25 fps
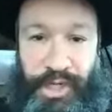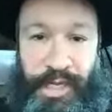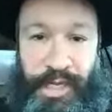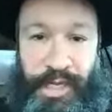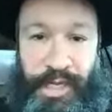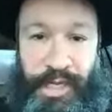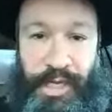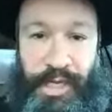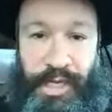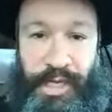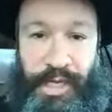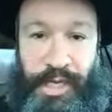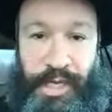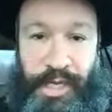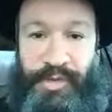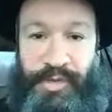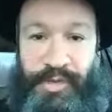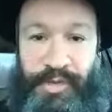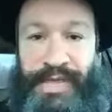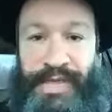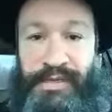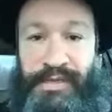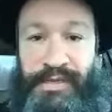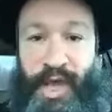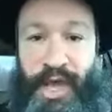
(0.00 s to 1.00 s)
It was not
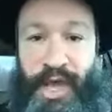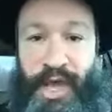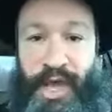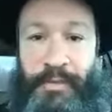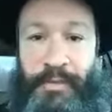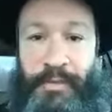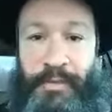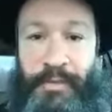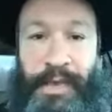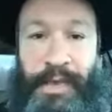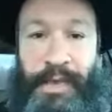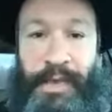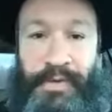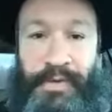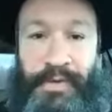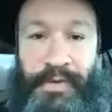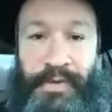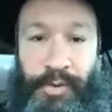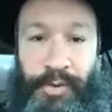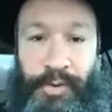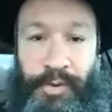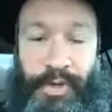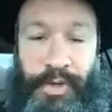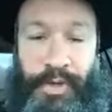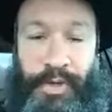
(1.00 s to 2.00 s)
designed to be able to
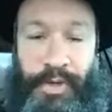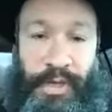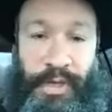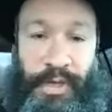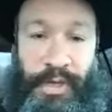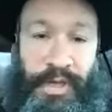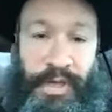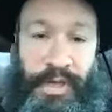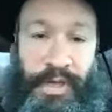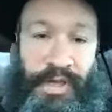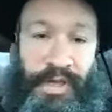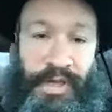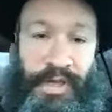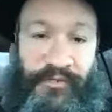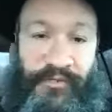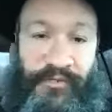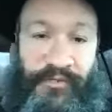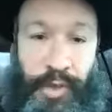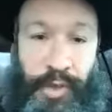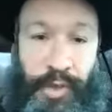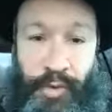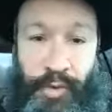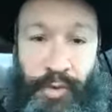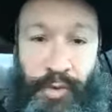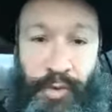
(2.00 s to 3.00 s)

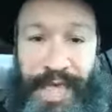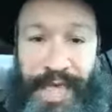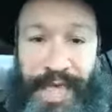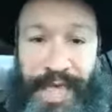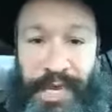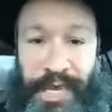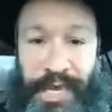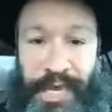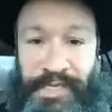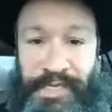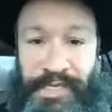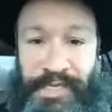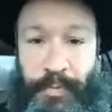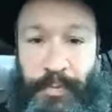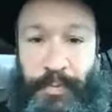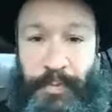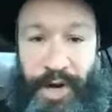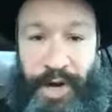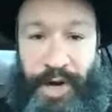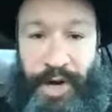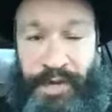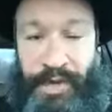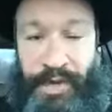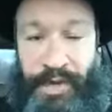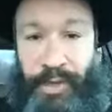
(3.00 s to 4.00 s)
infuse any
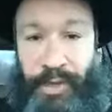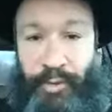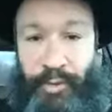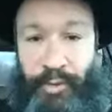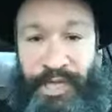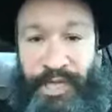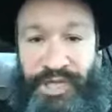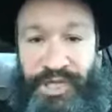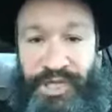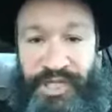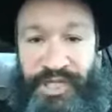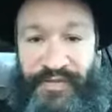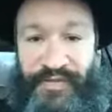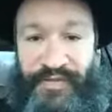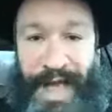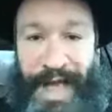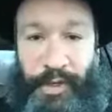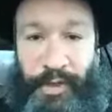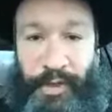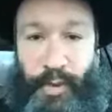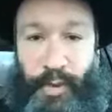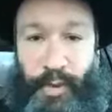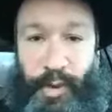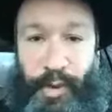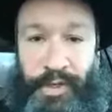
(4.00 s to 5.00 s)
particular religious
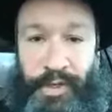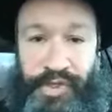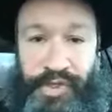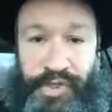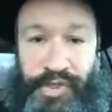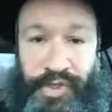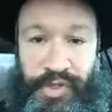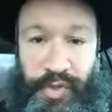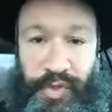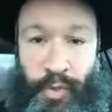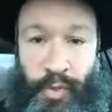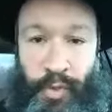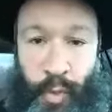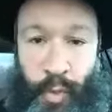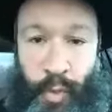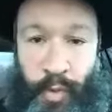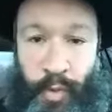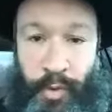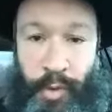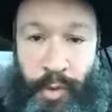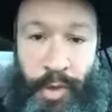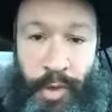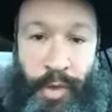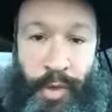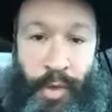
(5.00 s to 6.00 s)
value on the school
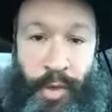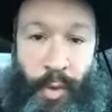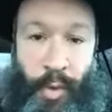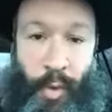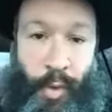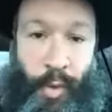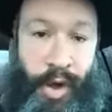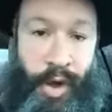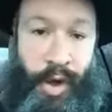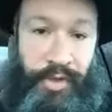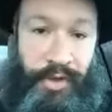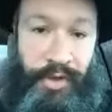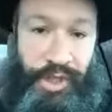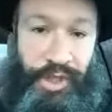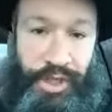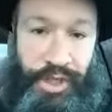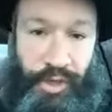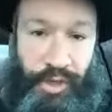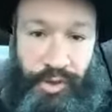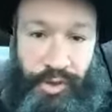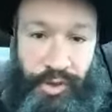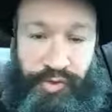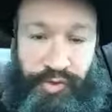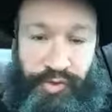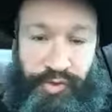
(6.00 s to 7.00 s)
or on the
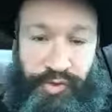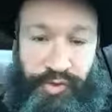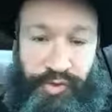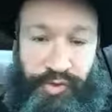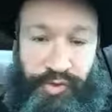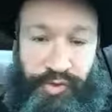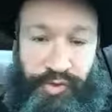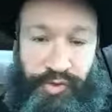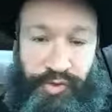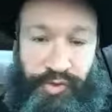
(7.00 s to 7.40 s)
children,